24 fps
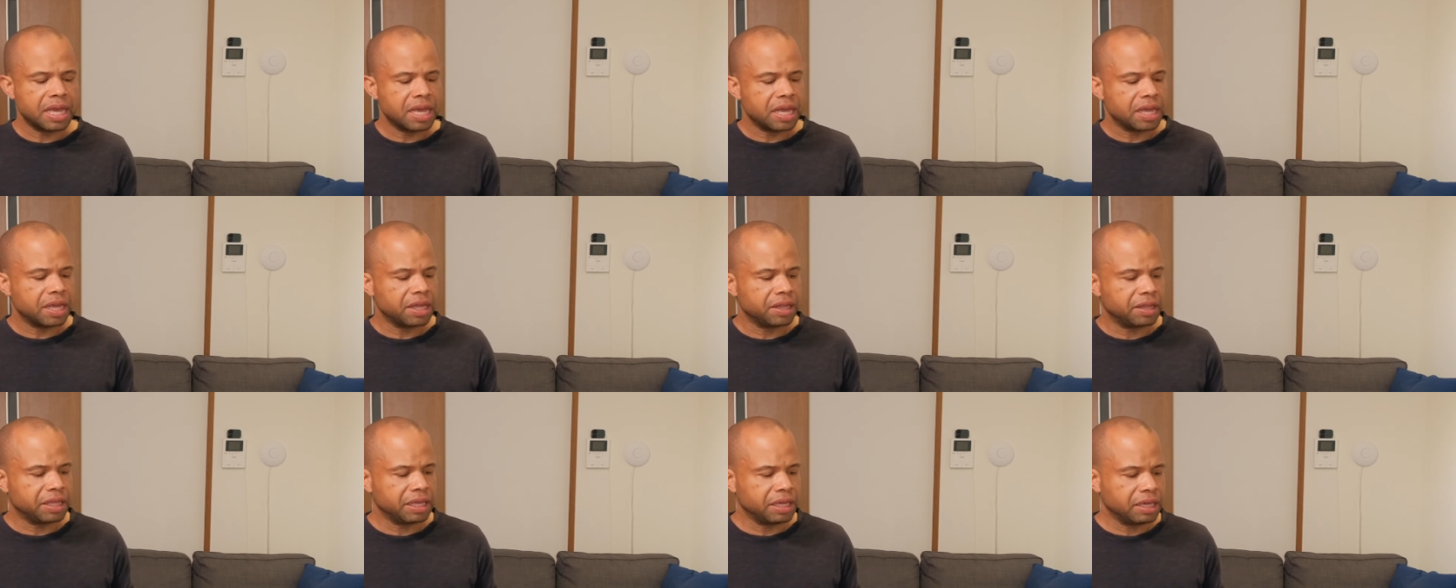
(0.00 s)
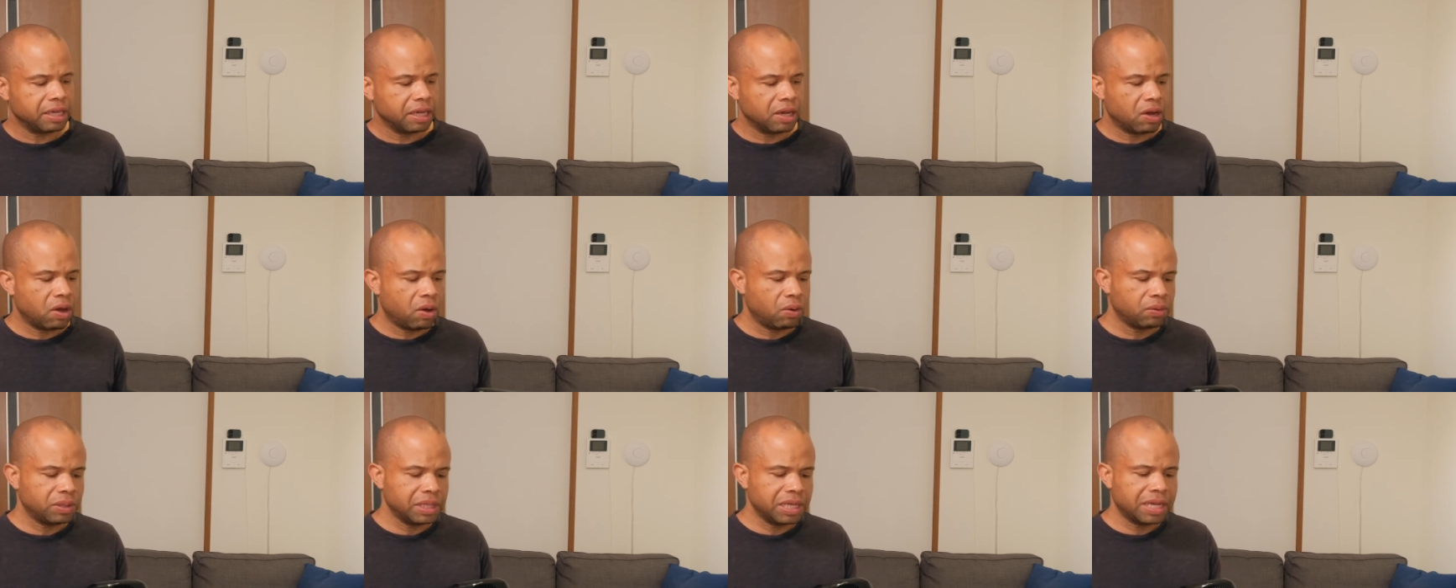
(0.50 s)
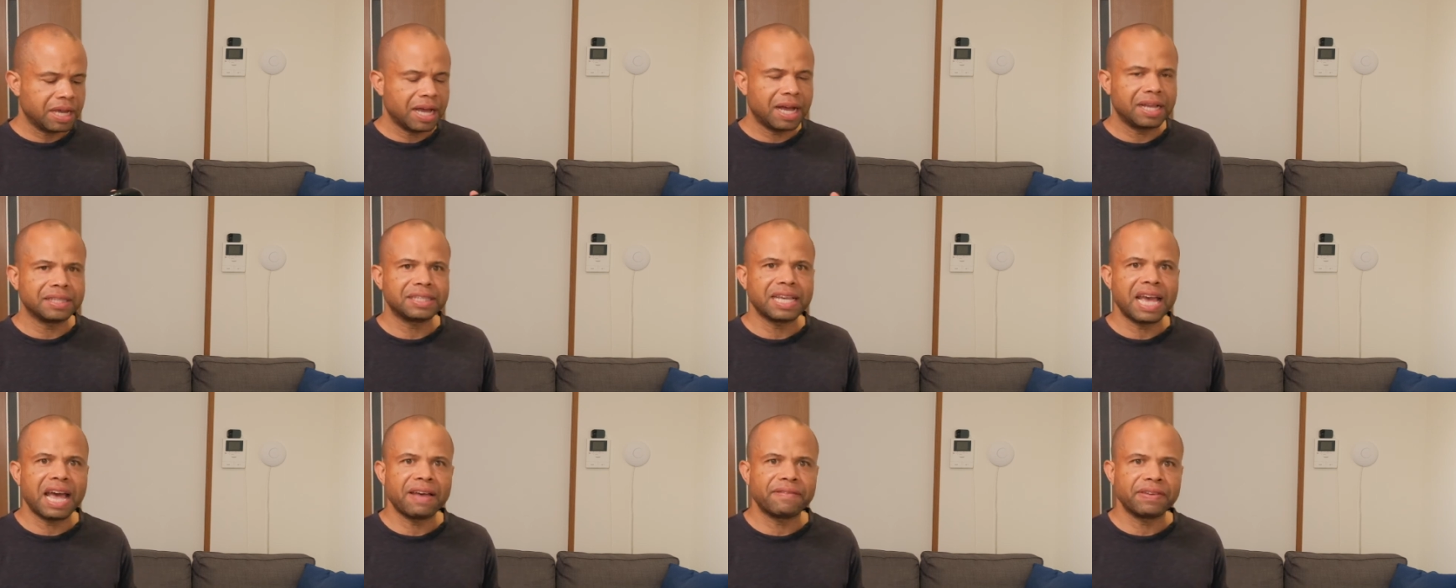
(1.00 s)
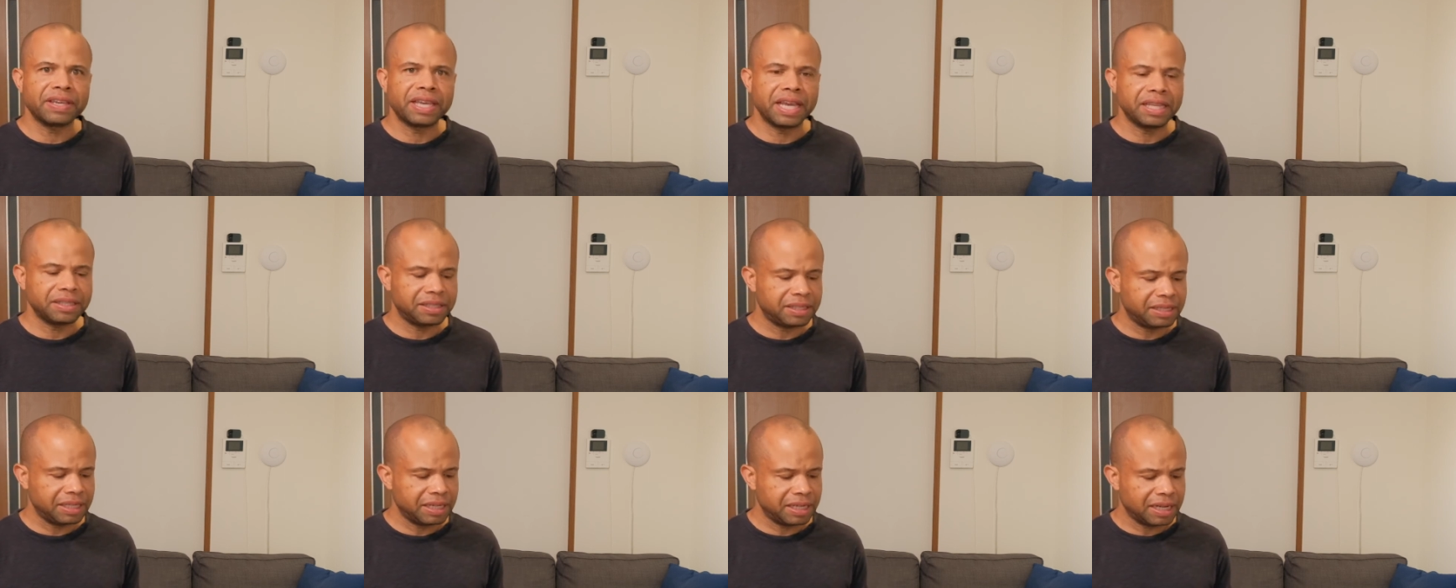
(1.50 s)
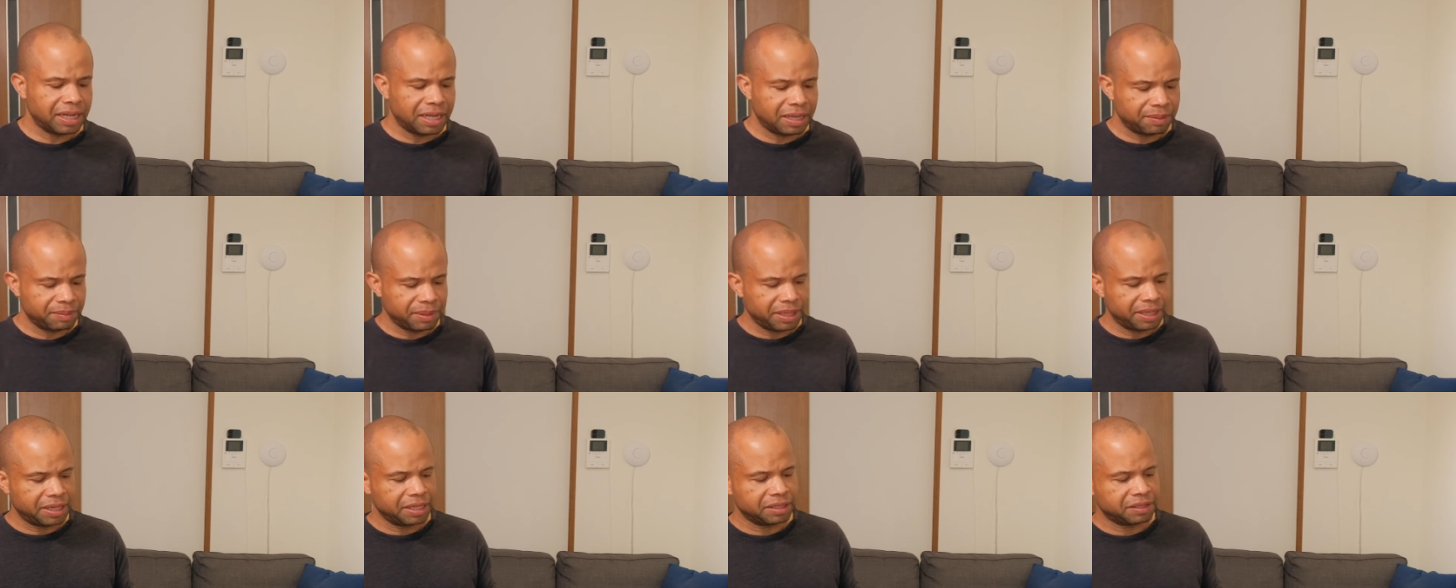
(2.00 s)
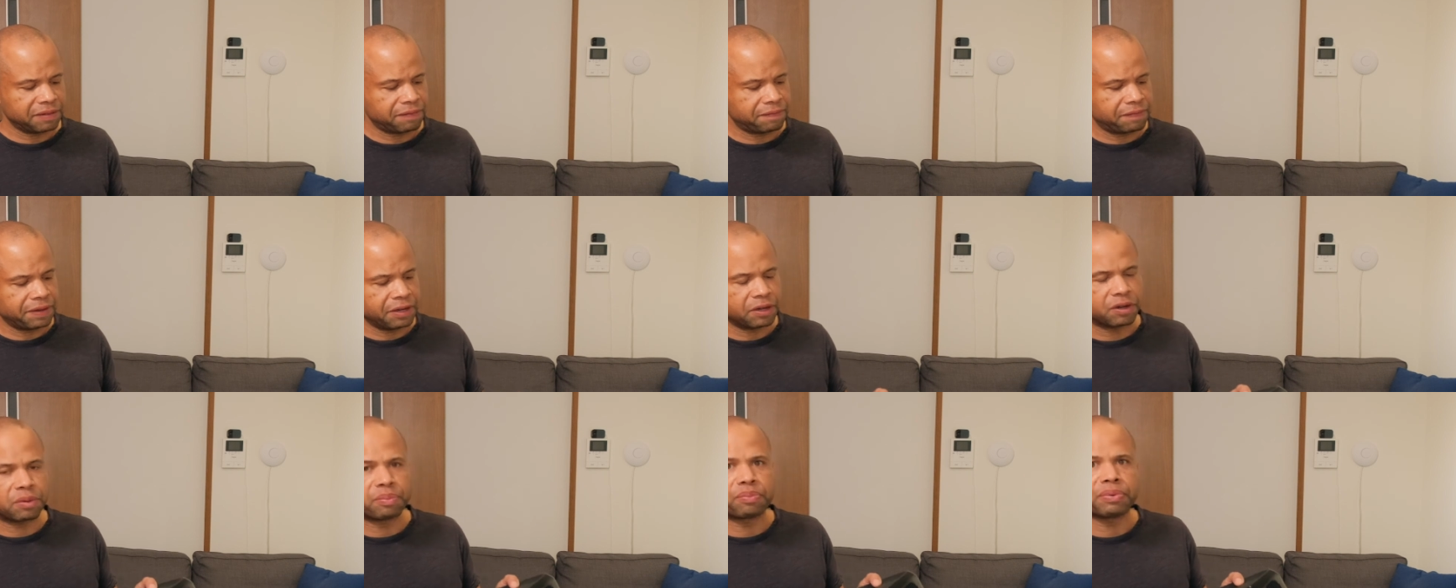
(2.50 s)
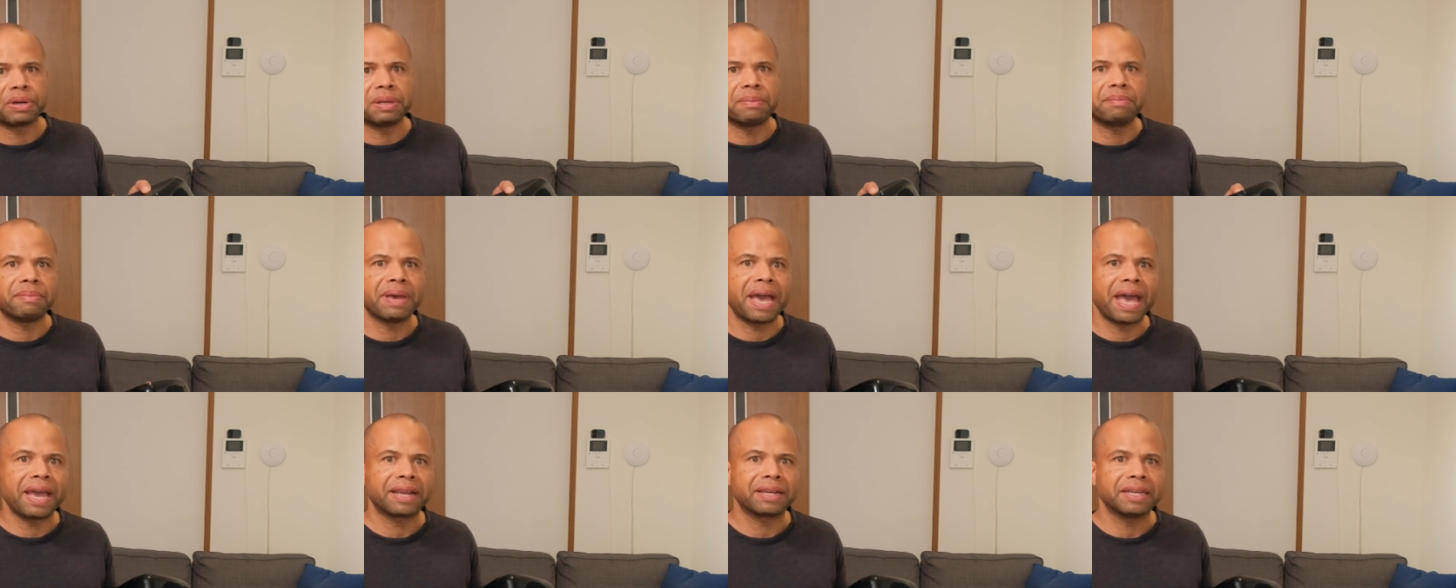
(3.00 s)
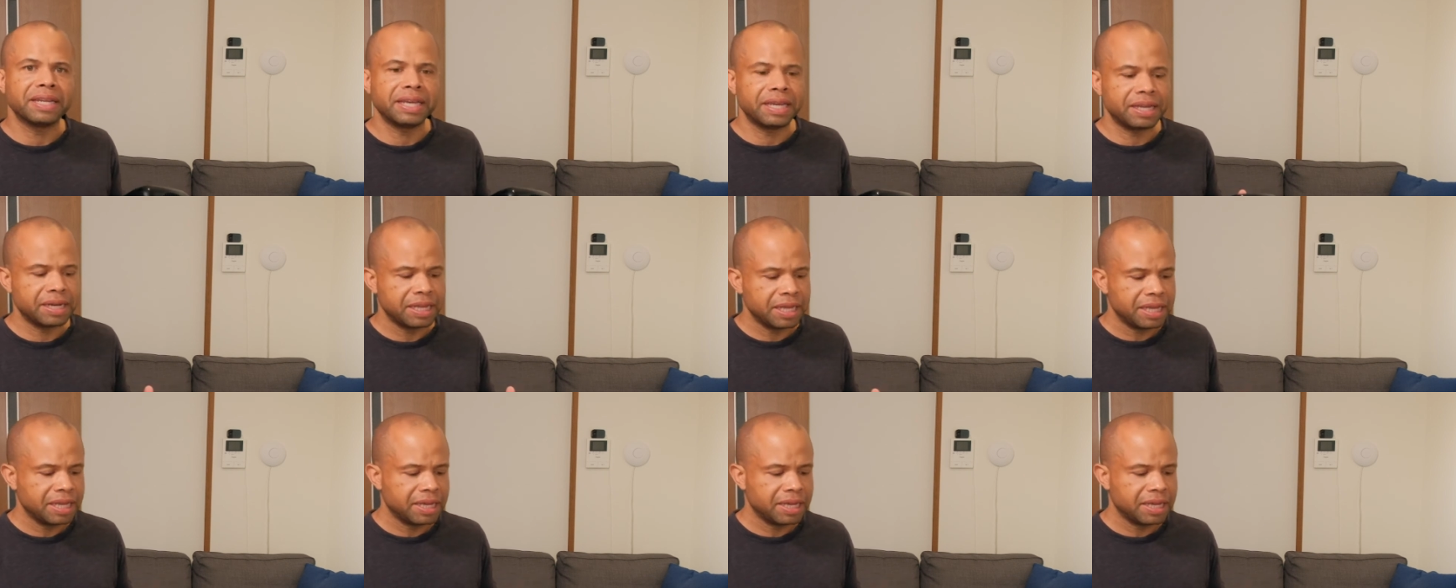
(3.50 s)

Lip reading: The only cons I have against it, it is a fingerprint magnet.